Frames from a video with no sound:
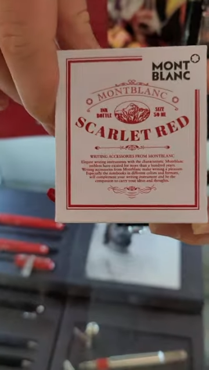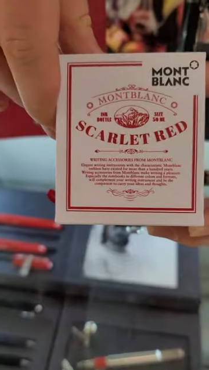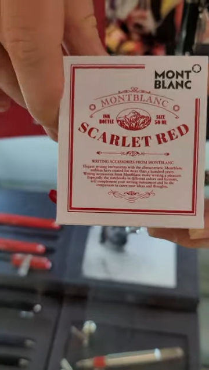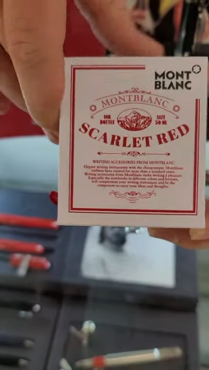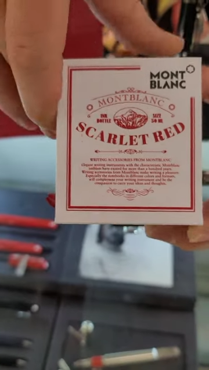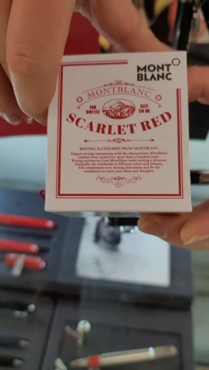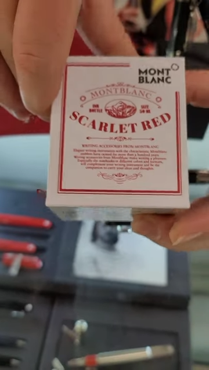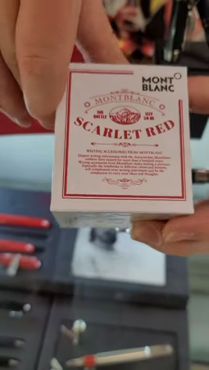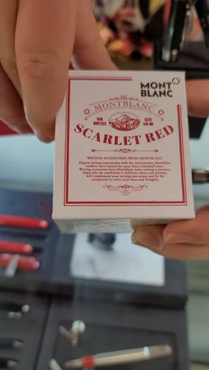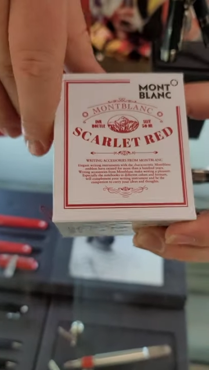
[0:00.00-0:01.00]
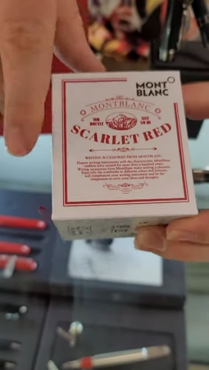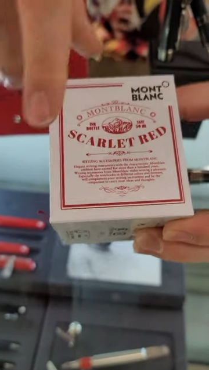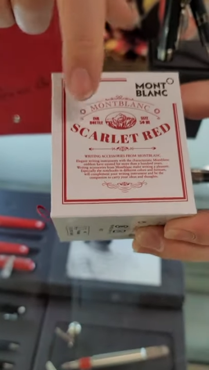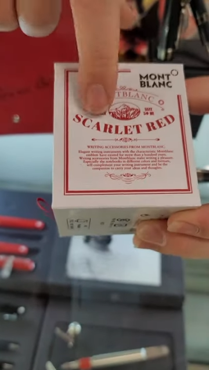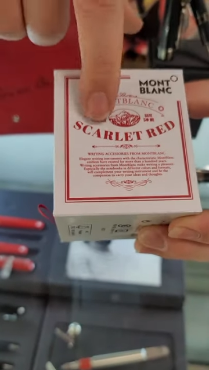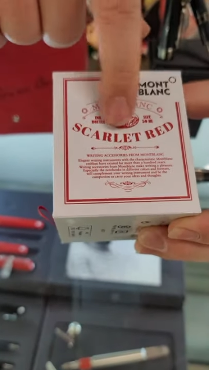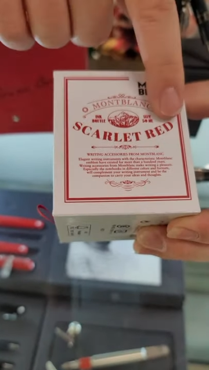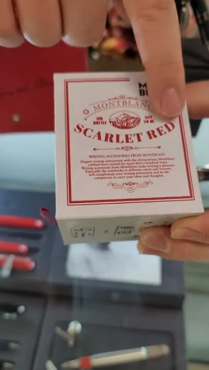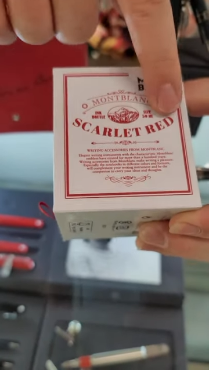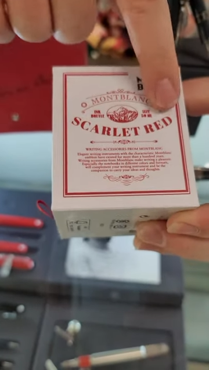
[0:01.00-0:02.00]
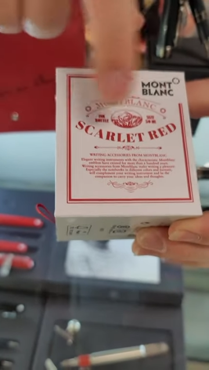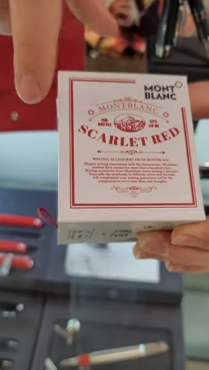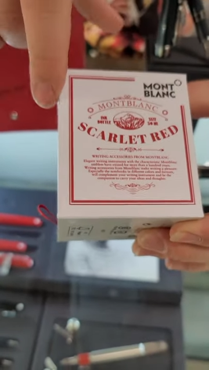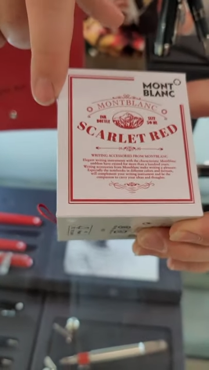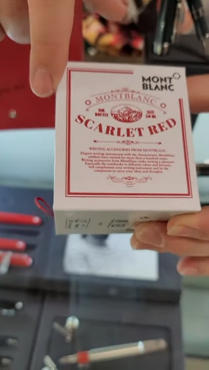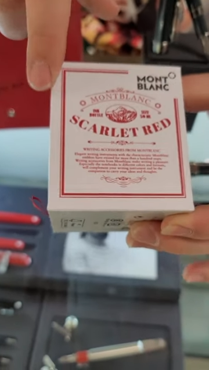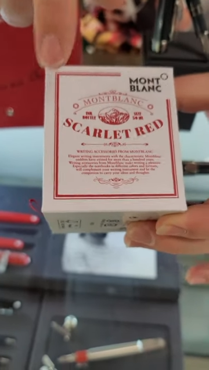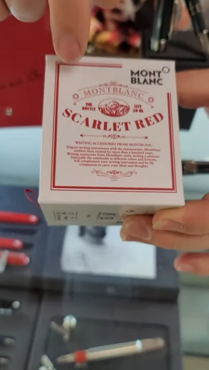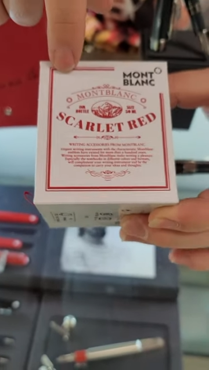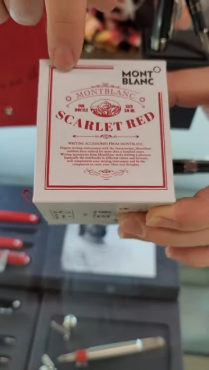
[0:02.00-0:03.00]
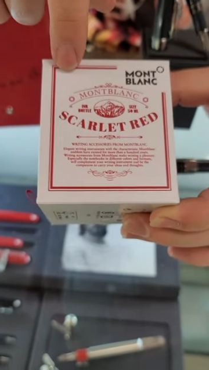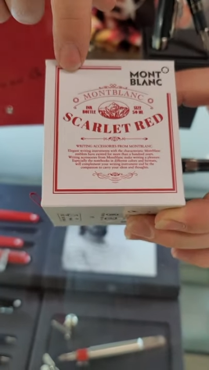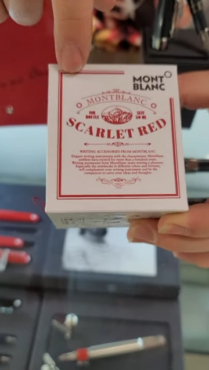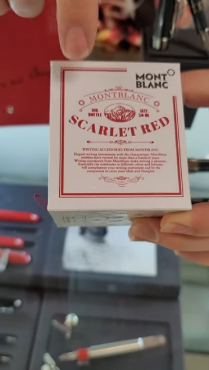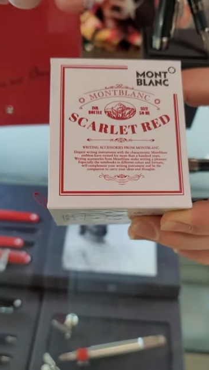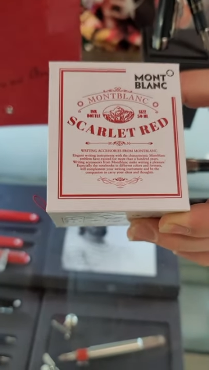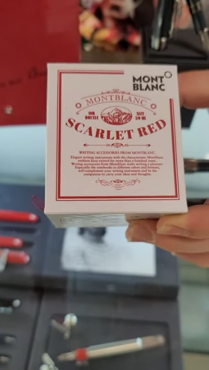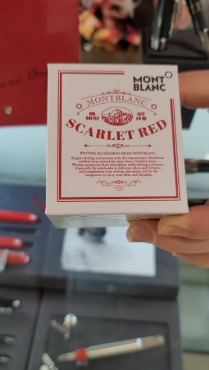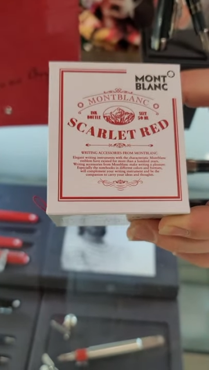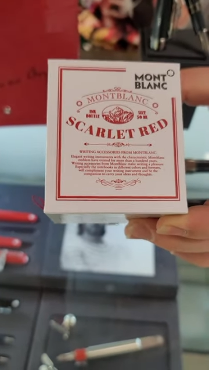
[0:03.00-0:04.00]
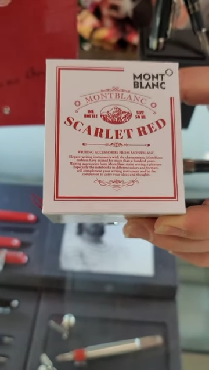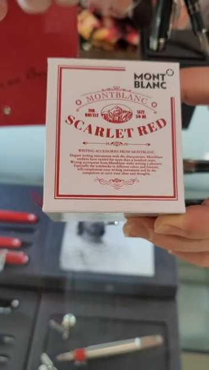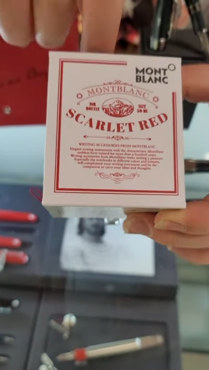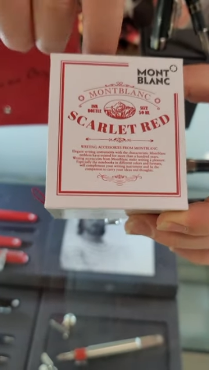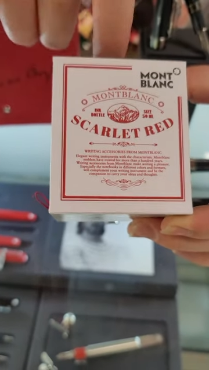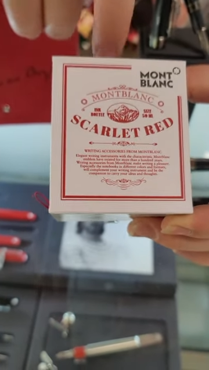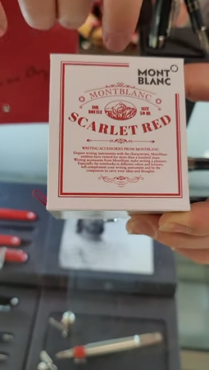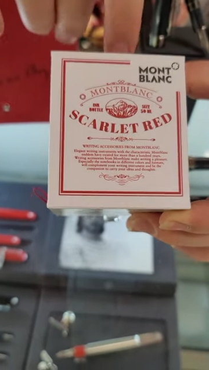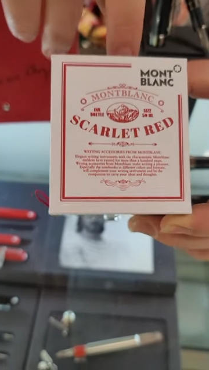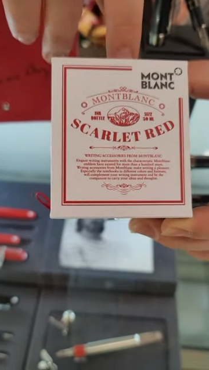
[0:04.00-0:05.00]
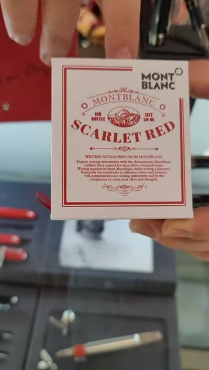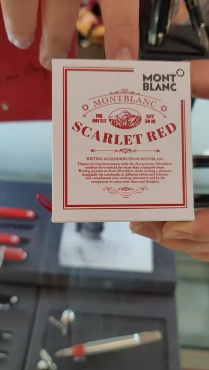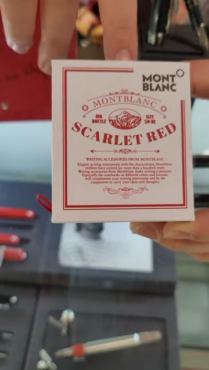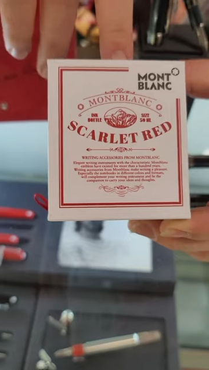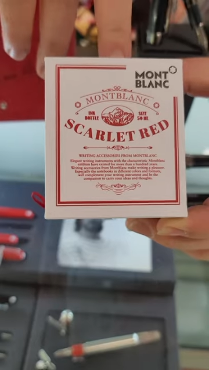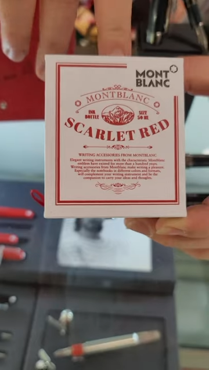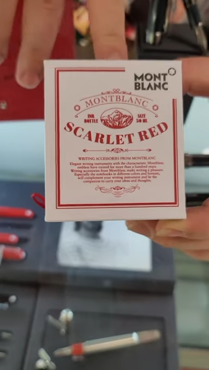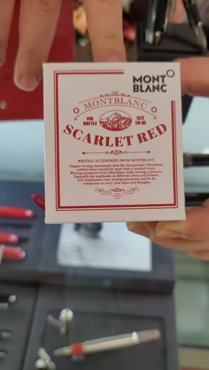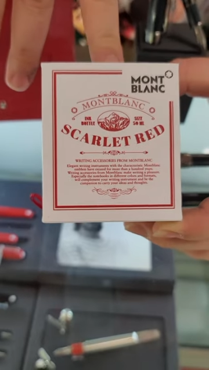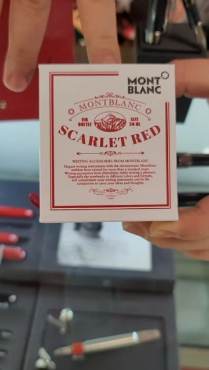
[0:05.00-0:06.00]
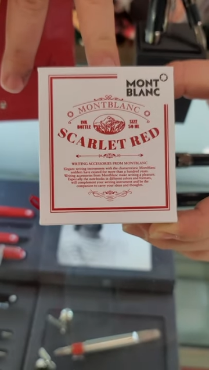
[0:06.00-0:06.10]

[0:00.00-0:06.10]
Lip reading: No face is visible, so there are no lips to read.